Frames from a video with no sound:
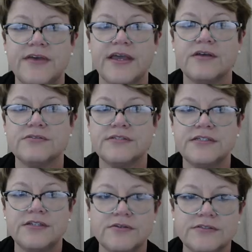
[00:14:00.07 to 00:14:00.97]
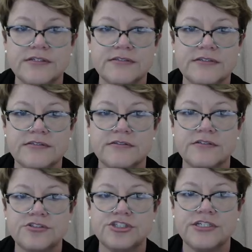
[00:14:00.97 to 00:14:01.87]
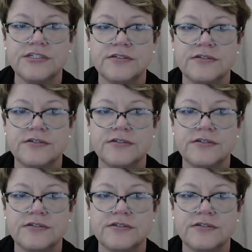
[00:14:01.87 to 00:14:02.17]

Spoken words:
Phagocytosis, this is a G.